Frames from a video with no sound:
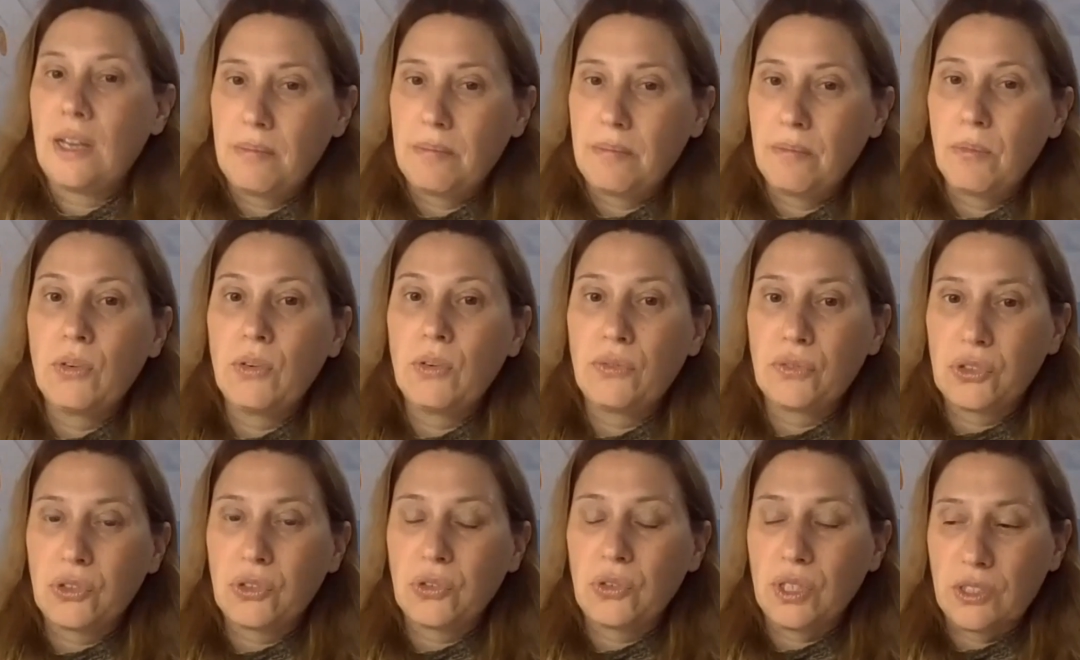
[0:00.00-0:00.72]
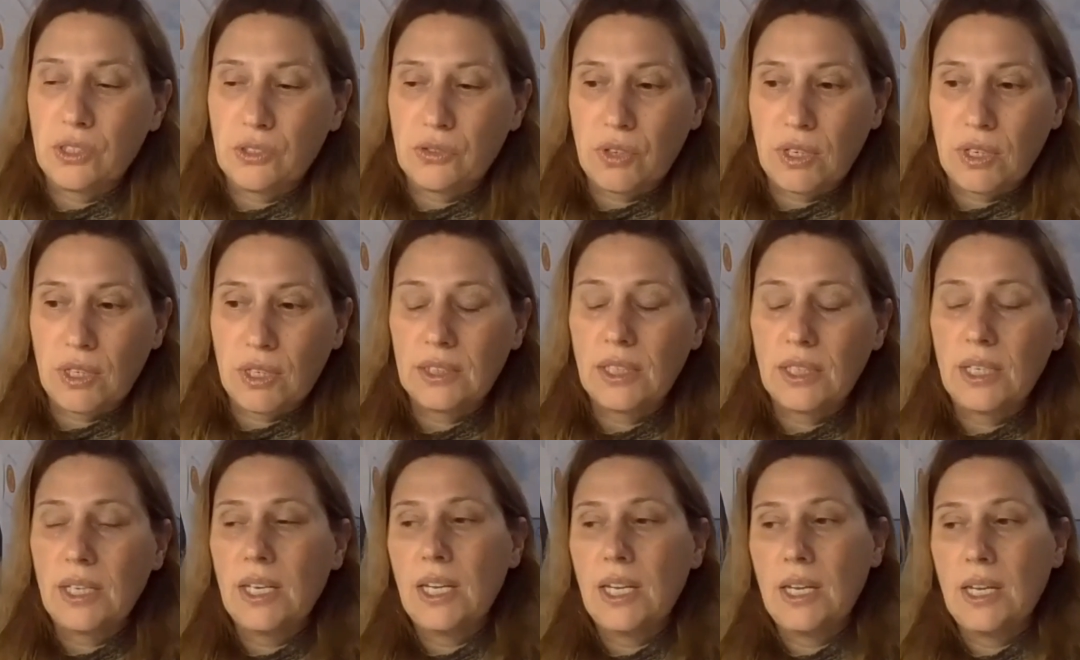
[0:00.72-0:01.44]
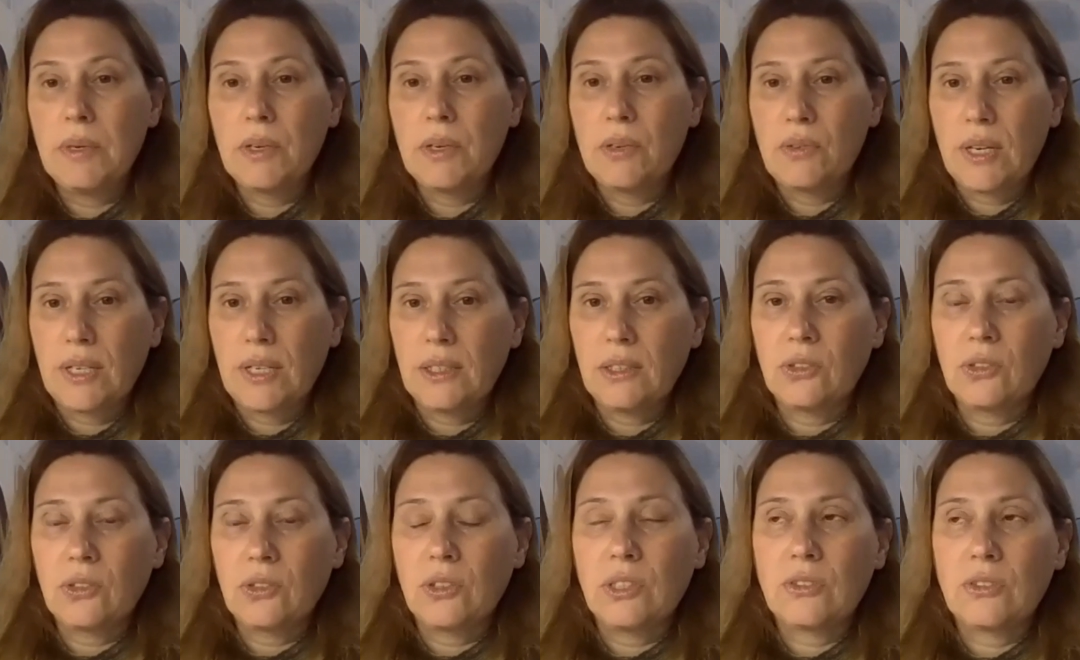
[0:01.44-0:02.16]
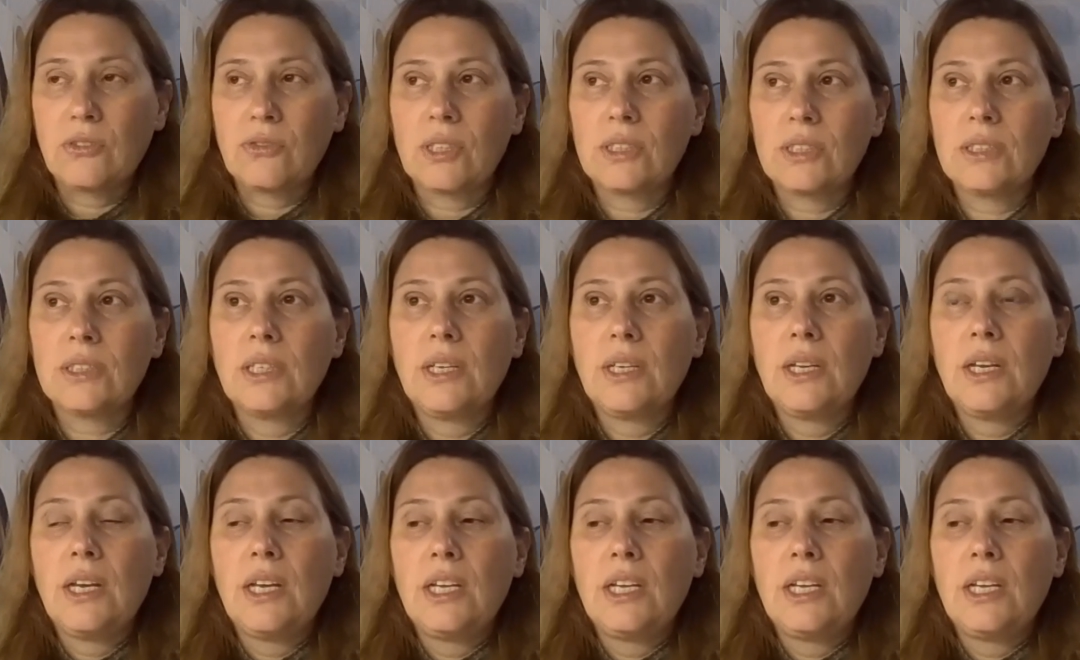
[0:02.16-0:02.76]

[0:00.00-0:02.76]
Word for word: moved to Israel, immigrated to Israel.